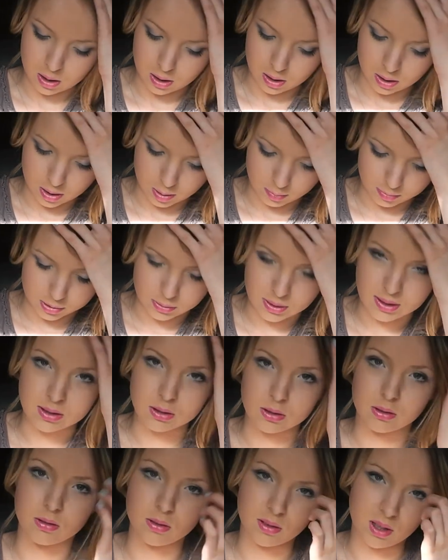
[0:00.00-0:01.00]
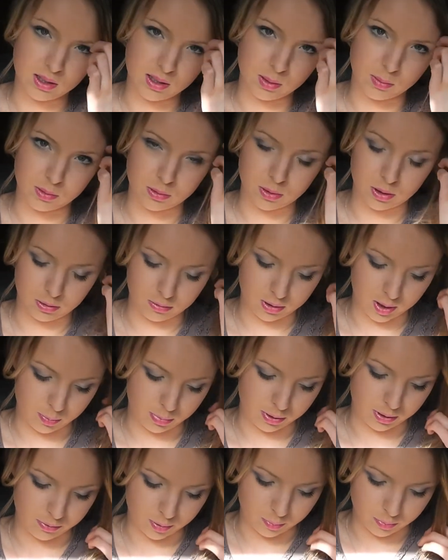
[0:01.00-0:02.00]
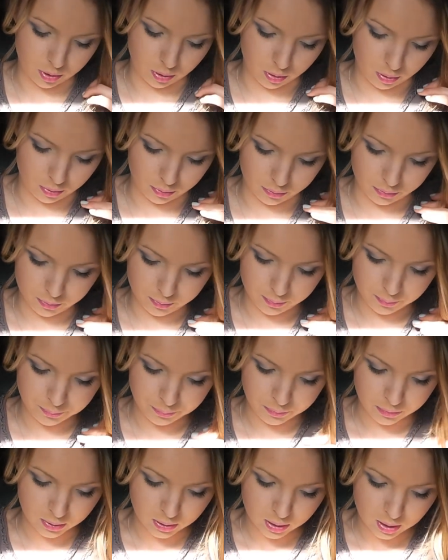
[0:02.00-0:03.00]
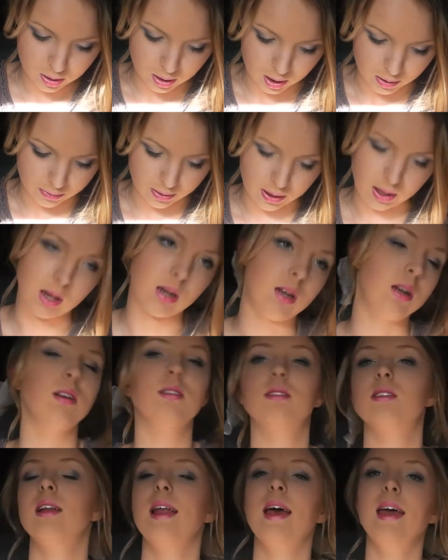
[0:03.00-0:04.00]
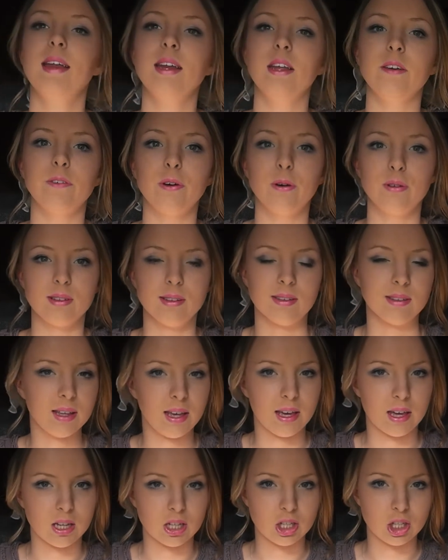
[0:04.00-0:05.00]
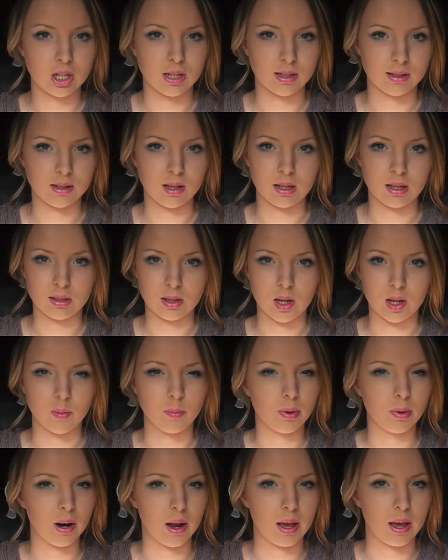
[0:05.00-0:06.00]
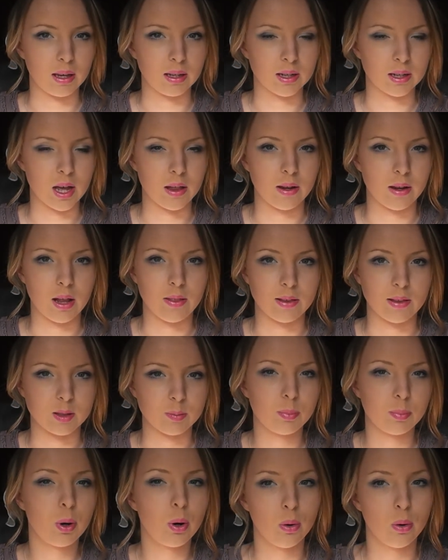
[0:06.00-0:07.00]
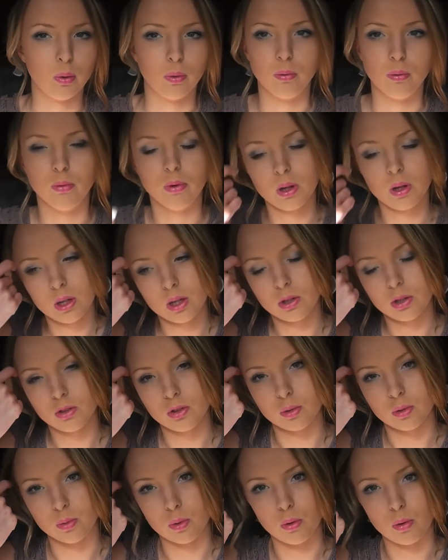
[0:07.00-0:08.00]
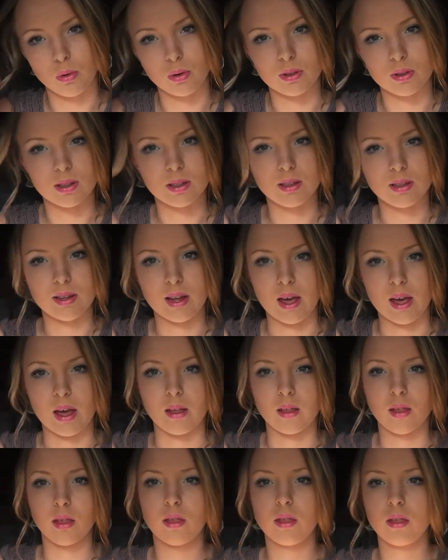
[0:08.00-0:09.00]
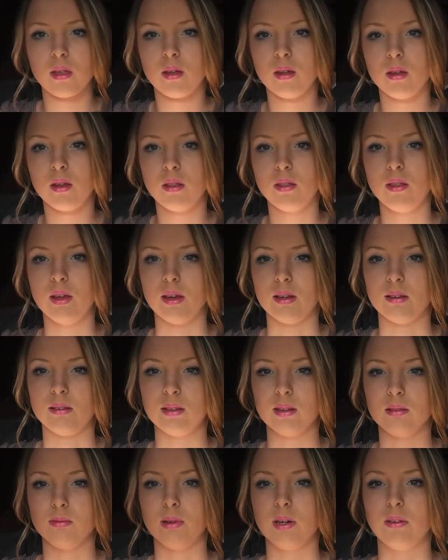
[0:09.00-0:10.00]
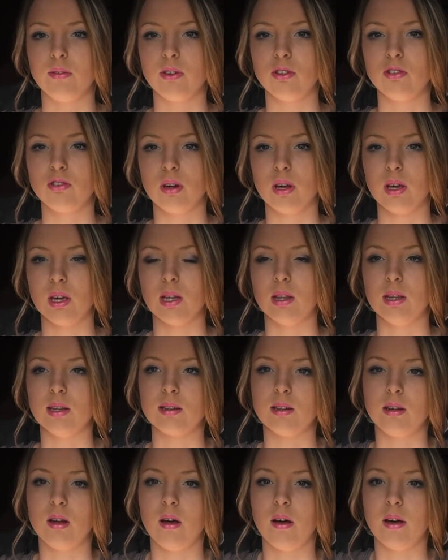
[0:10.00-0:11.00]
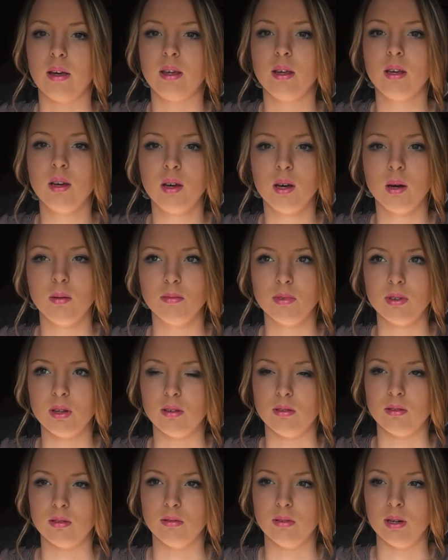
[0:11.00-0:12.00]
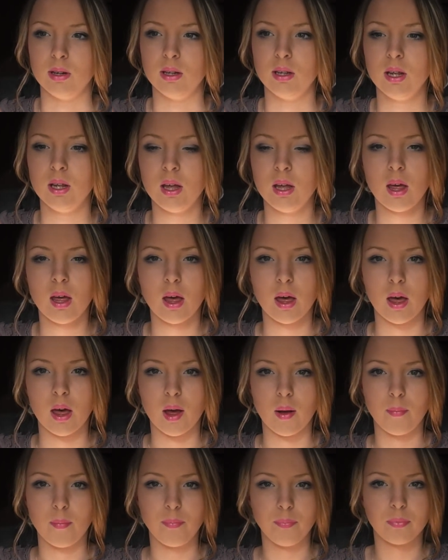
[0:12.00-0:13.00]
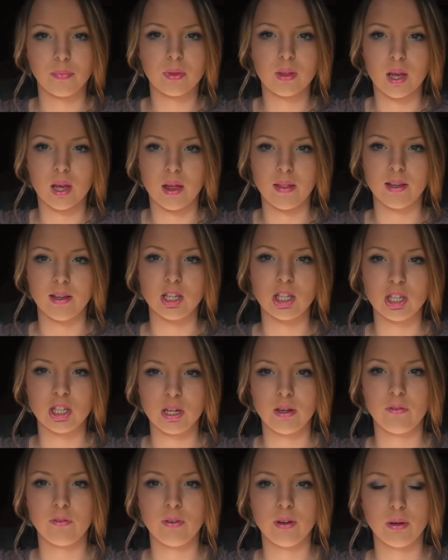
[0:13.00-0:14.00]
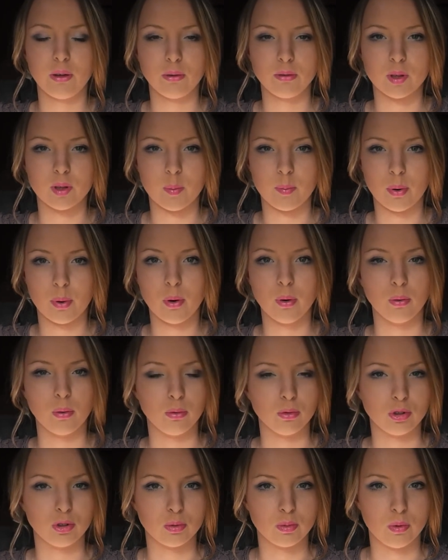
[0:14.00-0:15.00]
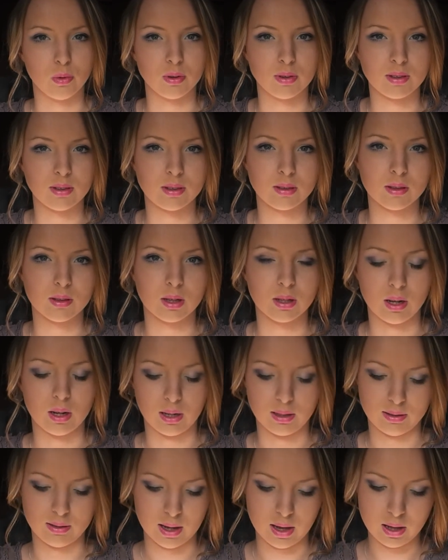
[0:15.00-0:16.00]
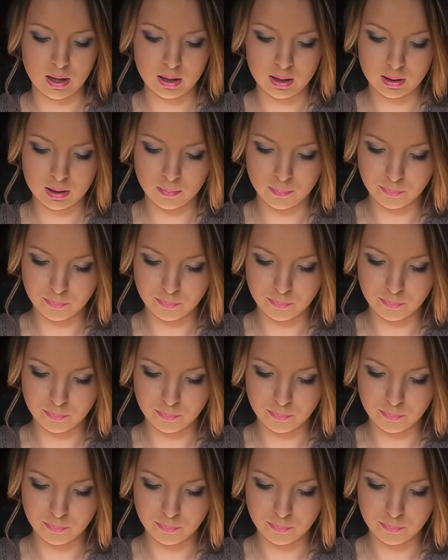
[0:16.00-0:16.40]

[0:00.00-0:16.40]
So he seems quite creepy from the off. And then Delaney feels this itch inside her brain and like this pull towards death. This is really frustrating, this light. I'm so sorry. And then she feels a pull towards like death.